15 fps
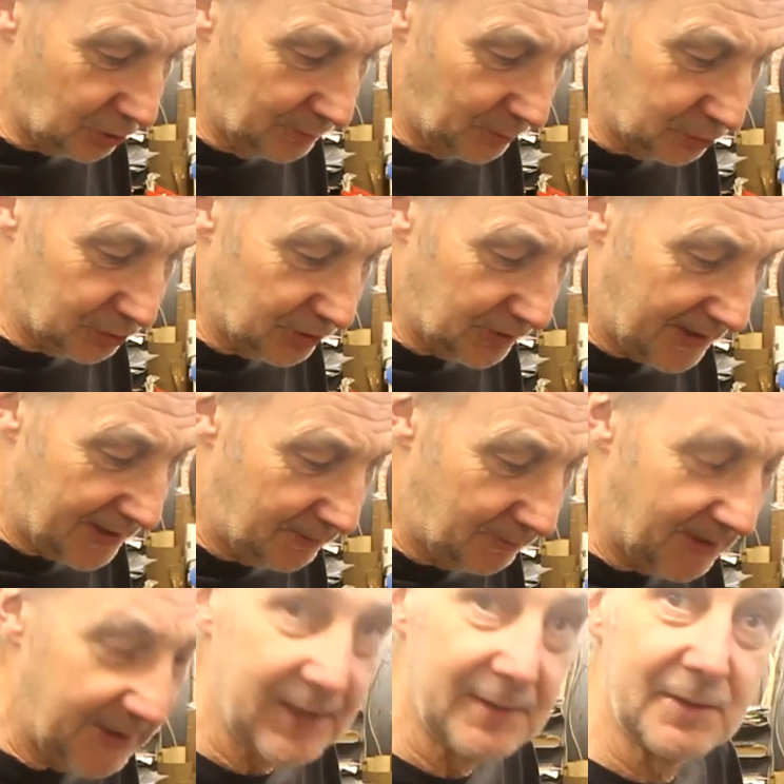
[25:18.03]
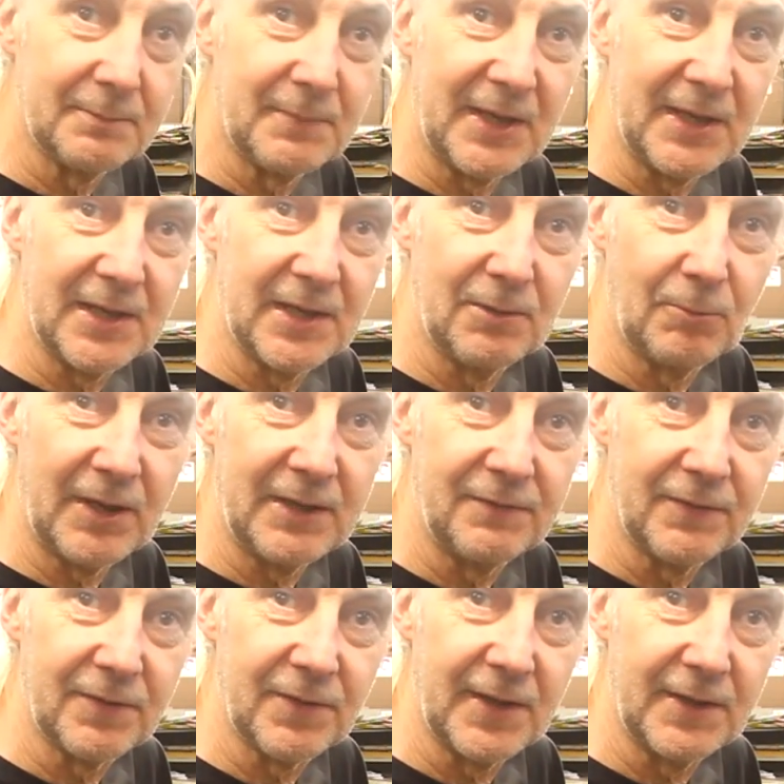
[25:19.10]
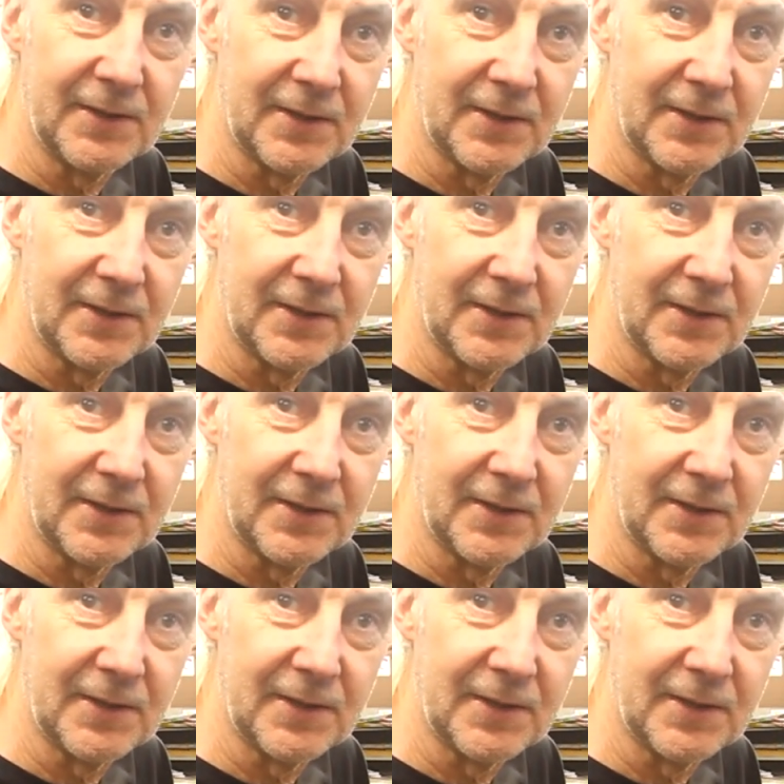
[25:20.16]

much of that away and making it wafer thin.